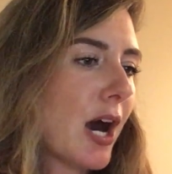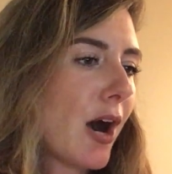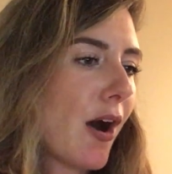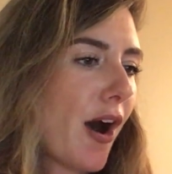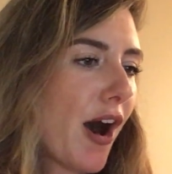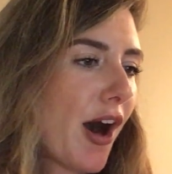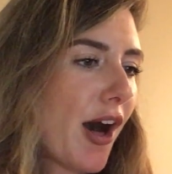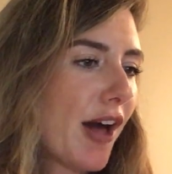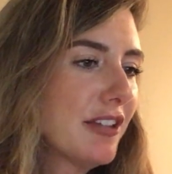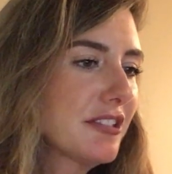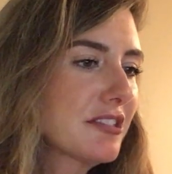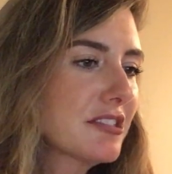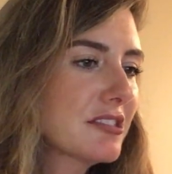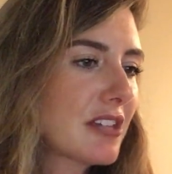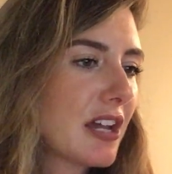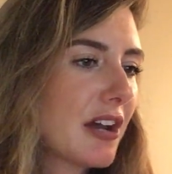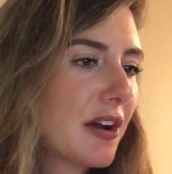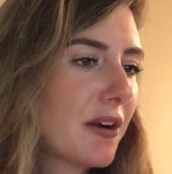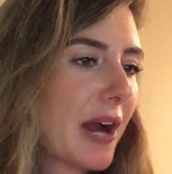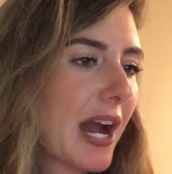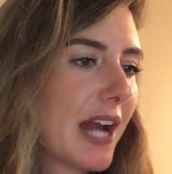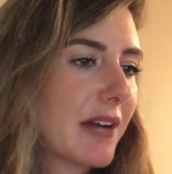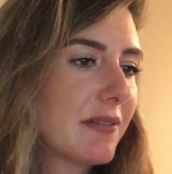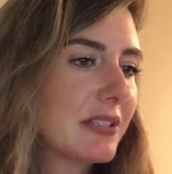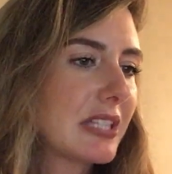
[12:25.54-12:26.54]
Also,
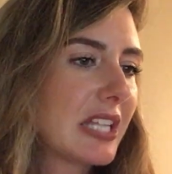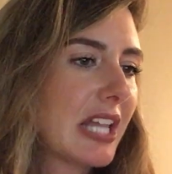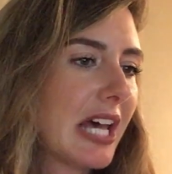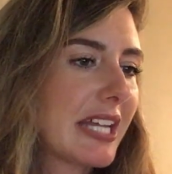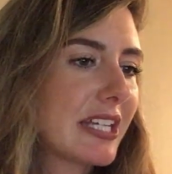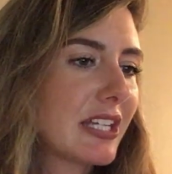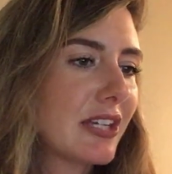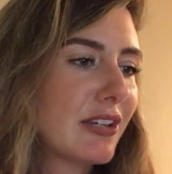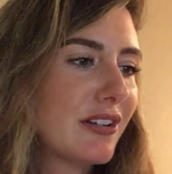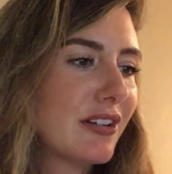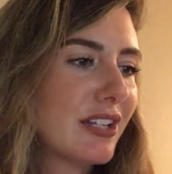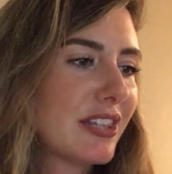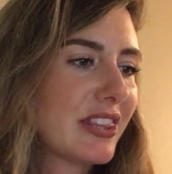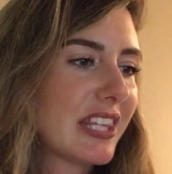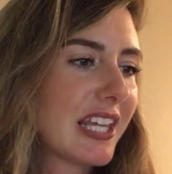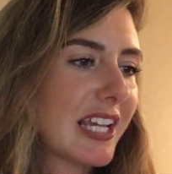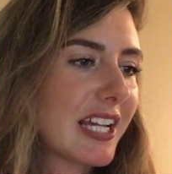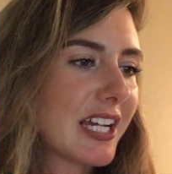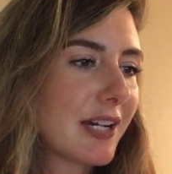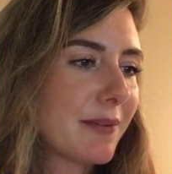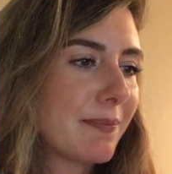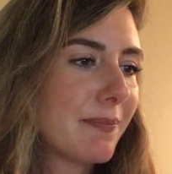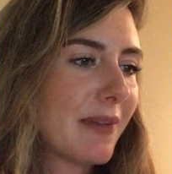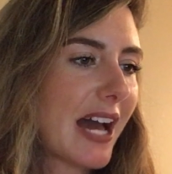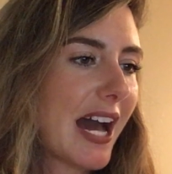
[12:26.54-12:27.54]
I would like you to
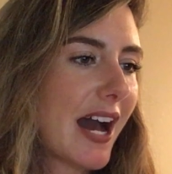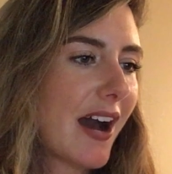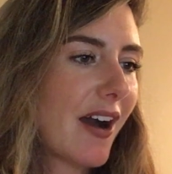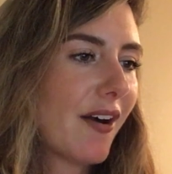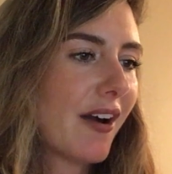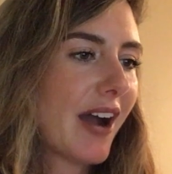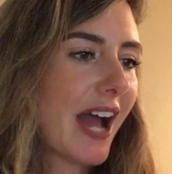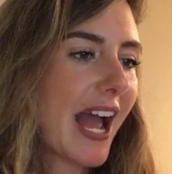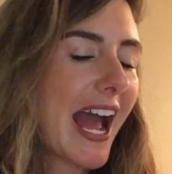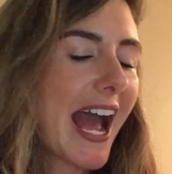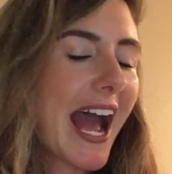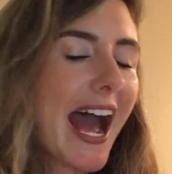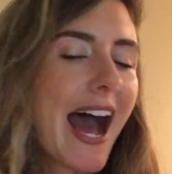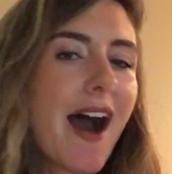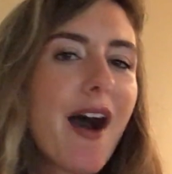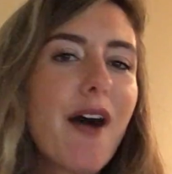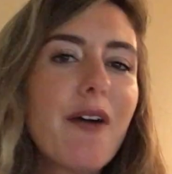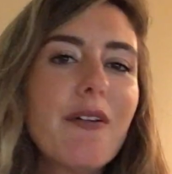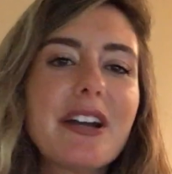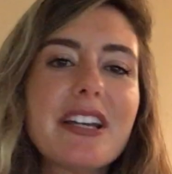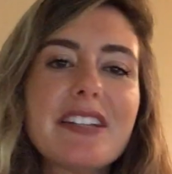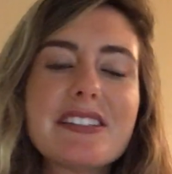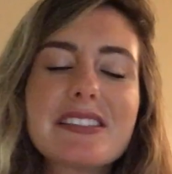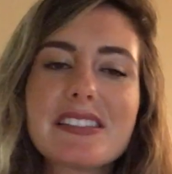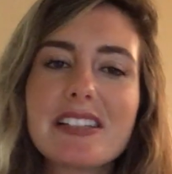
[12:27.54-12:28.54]
think about
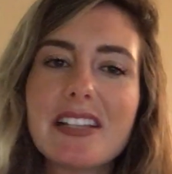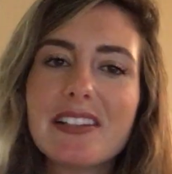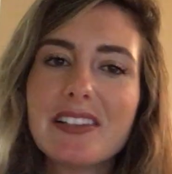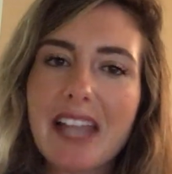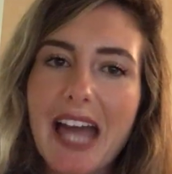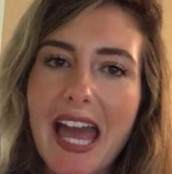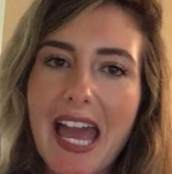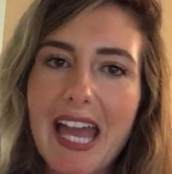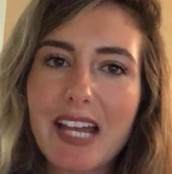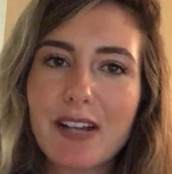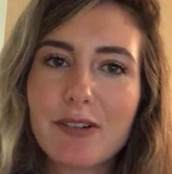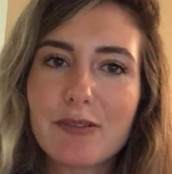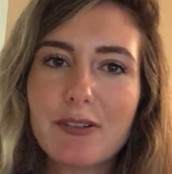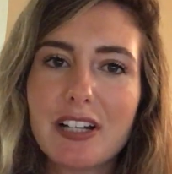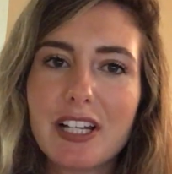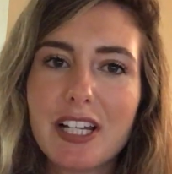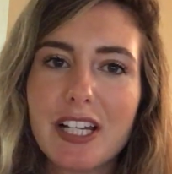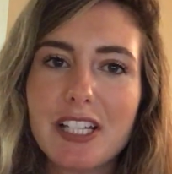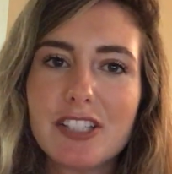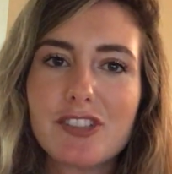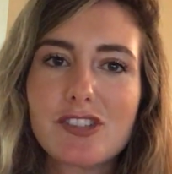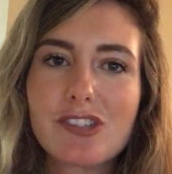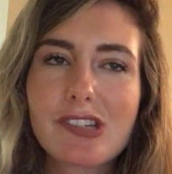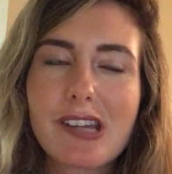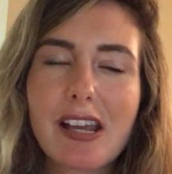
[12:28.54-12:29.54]
how is the
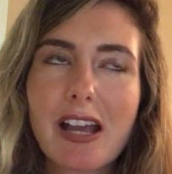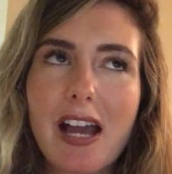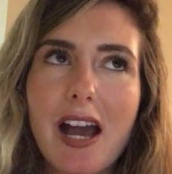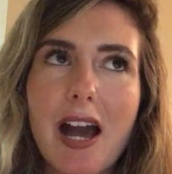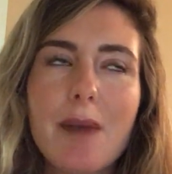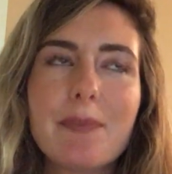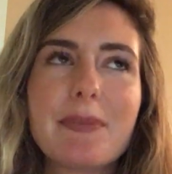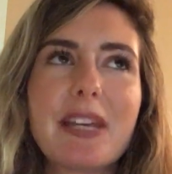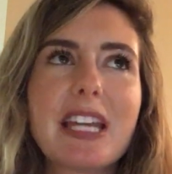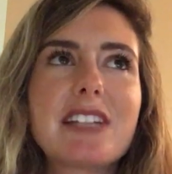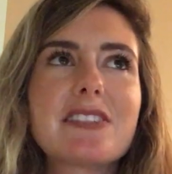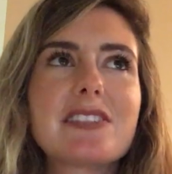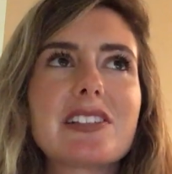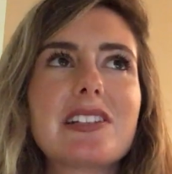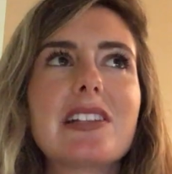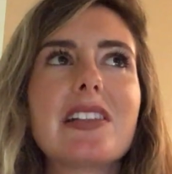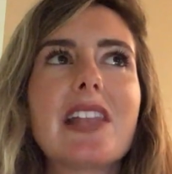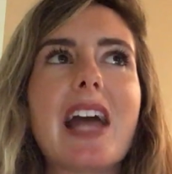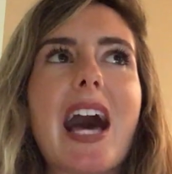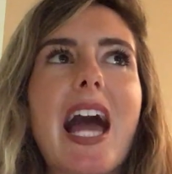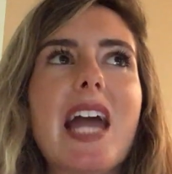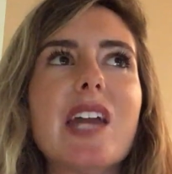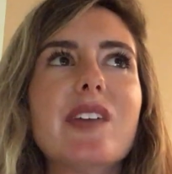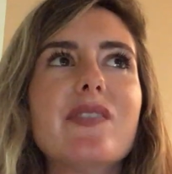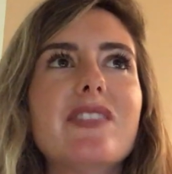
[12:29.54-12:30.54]
language coming to
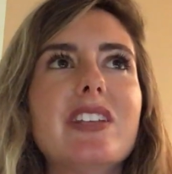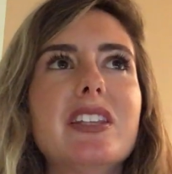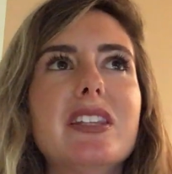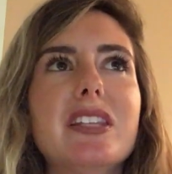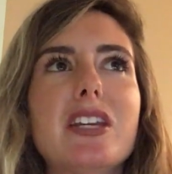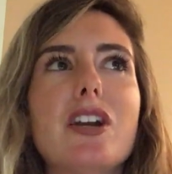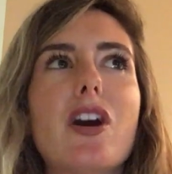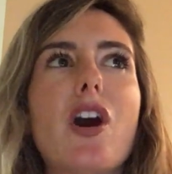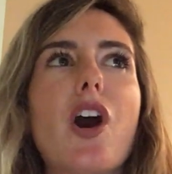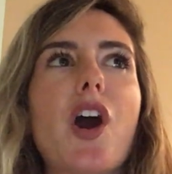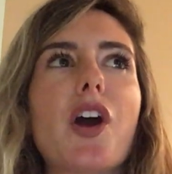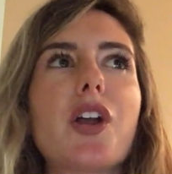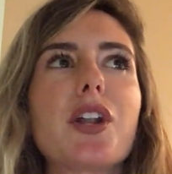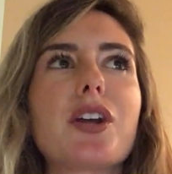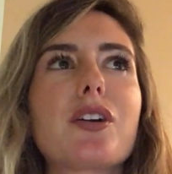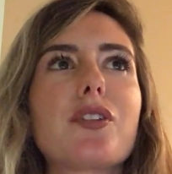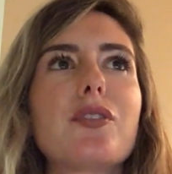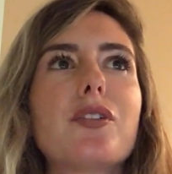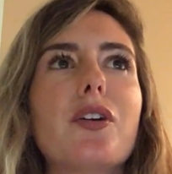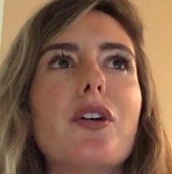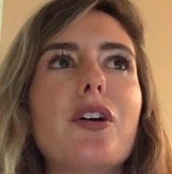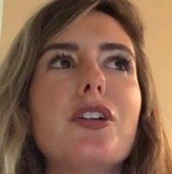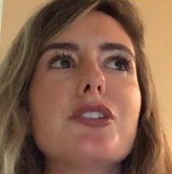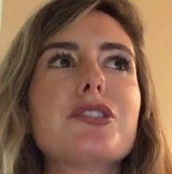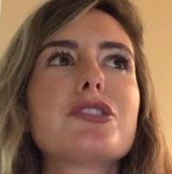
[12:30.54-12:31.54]
life in the
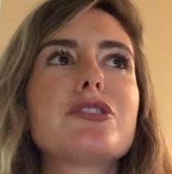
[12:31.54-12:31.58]
article.